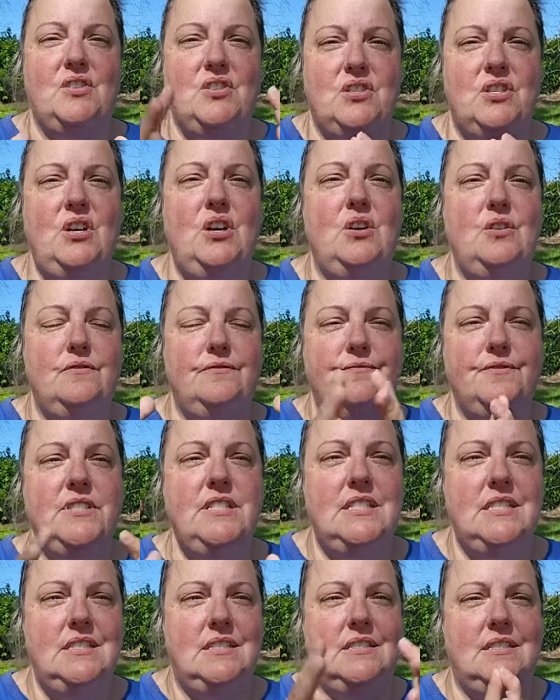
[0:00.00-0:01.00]
so
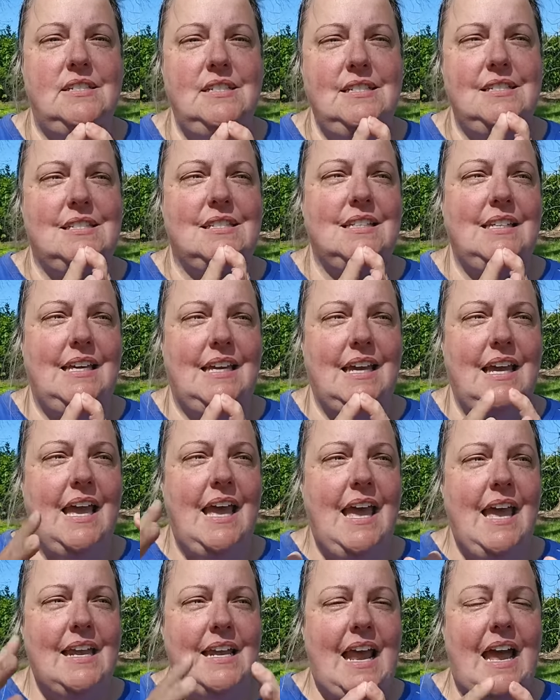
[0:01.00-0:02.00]
freaking intensely
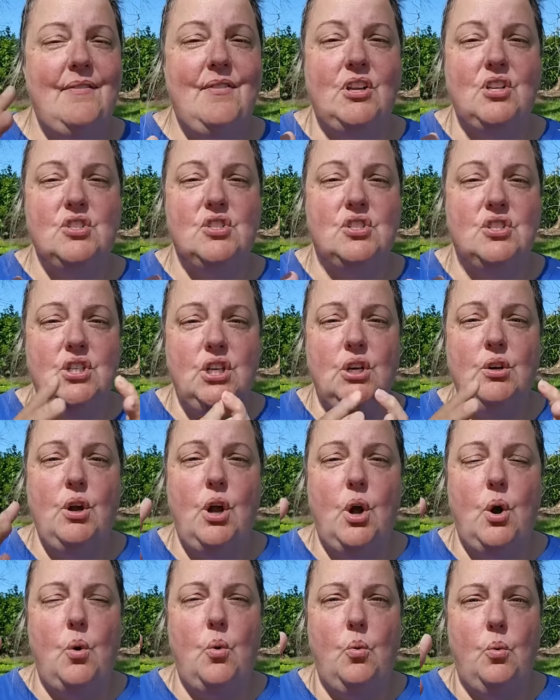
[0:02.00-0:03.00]
and having
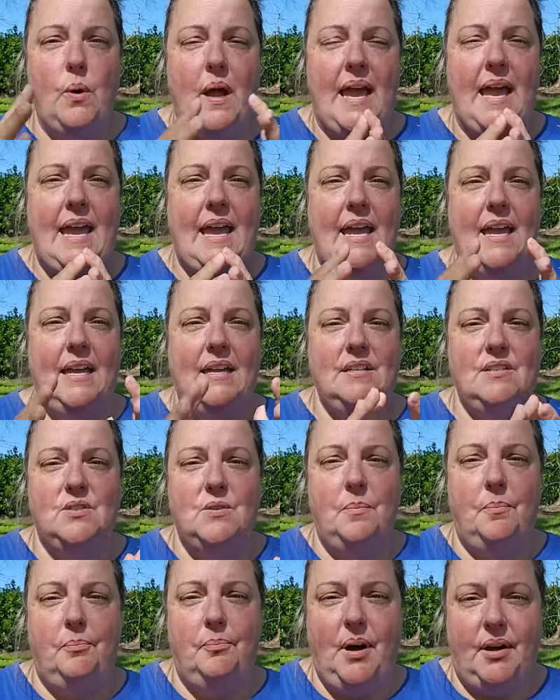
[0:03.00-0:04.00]
zero way
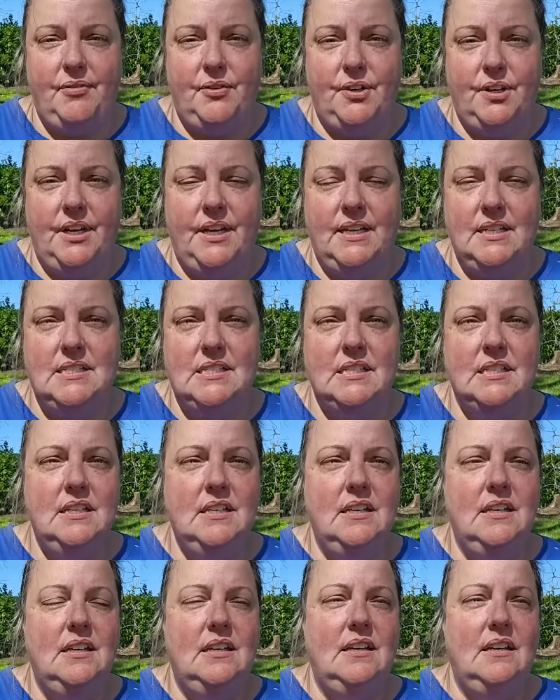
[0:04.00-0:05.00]
to buffer it
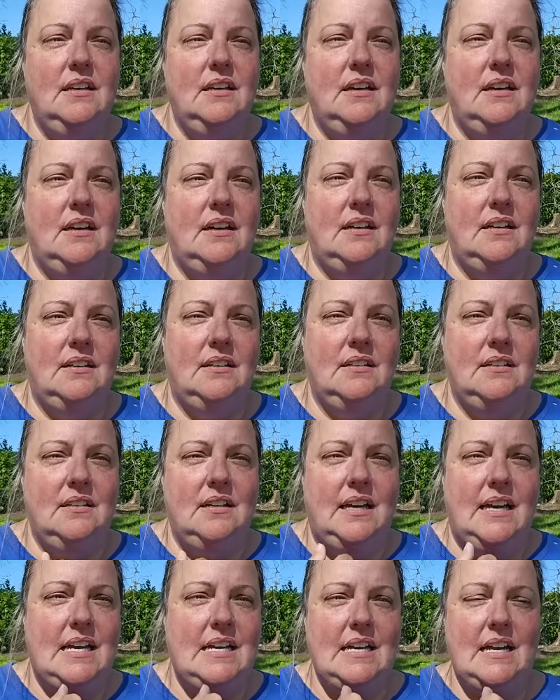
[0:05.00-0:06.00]
uh,
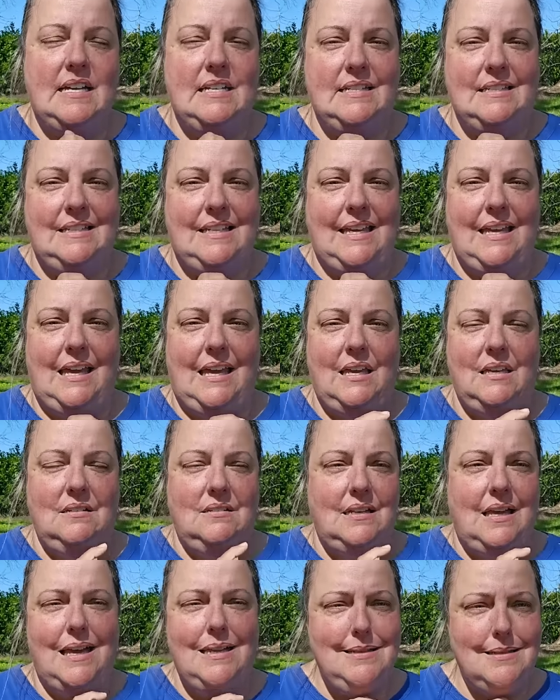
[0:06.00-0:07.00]
I, I didn't like it.
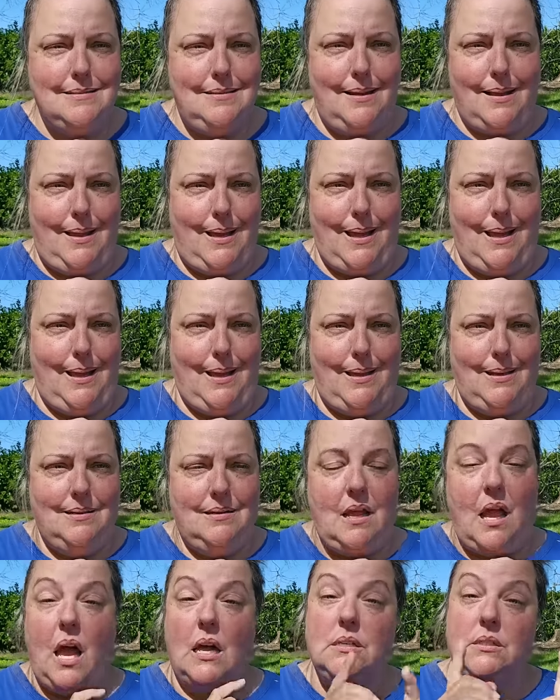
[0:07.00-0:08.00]
I did not like it.
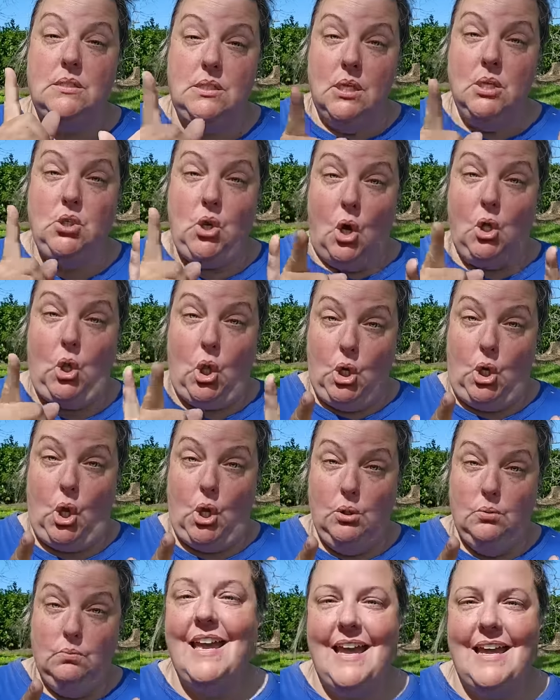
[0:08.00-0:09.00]
I did not like
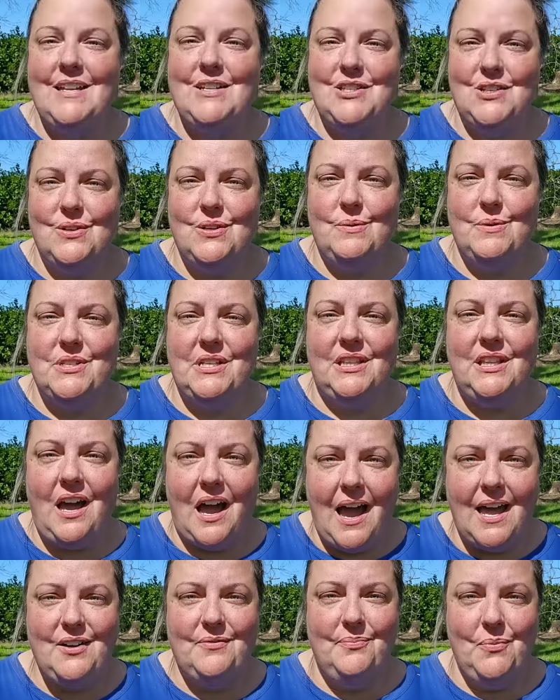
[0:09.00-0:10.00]
it. And so there was a
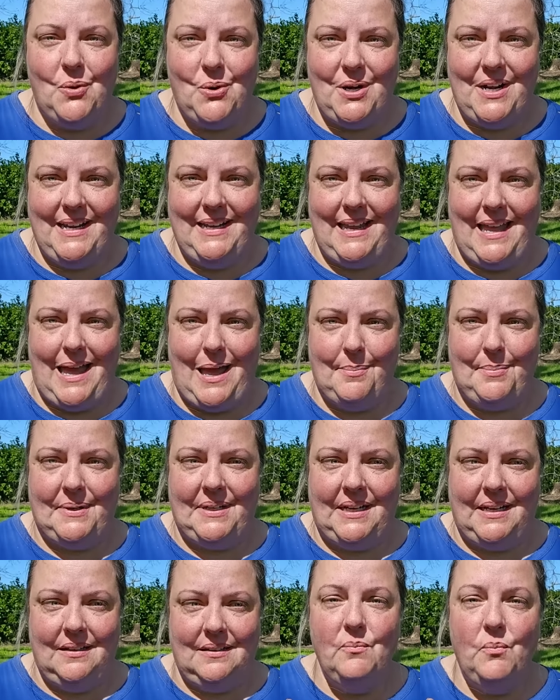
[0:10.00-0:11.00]
lot of mourning
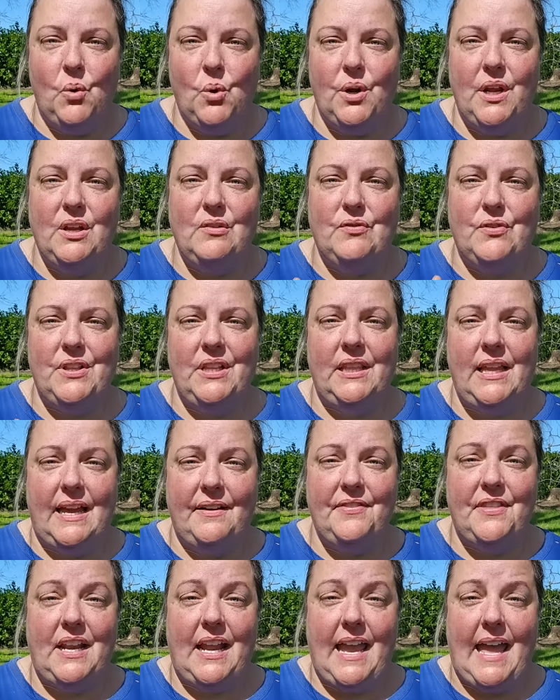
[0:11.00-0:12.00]
happening. Mourning for the
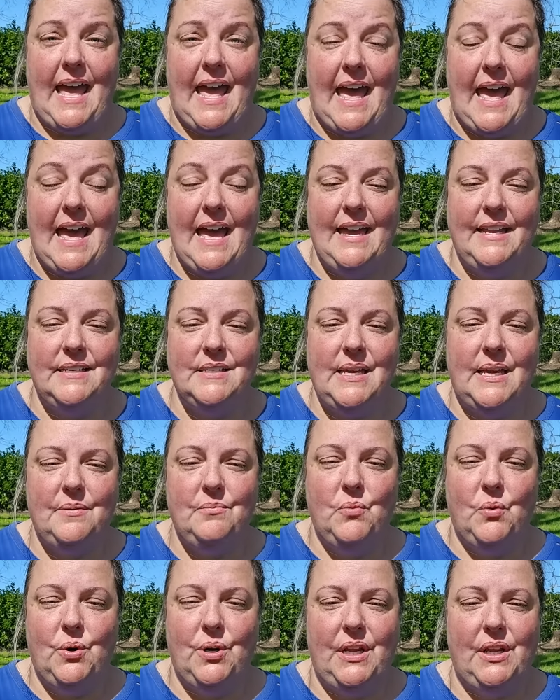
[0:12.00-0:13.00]
life that I had
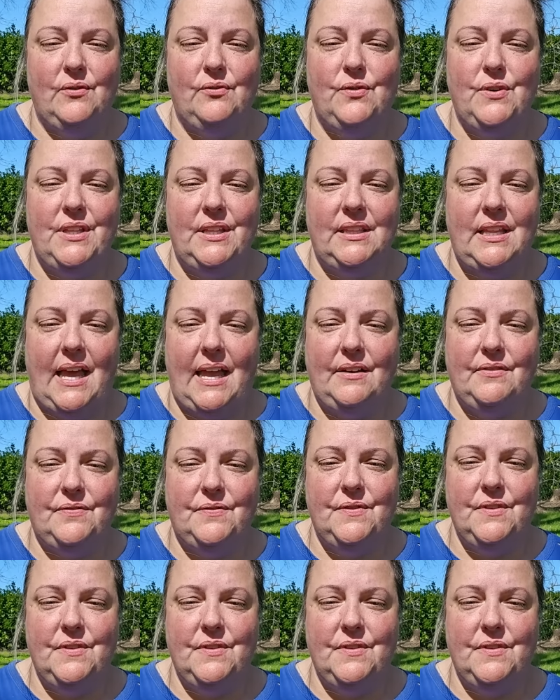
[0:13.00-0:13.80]
and mourning for the life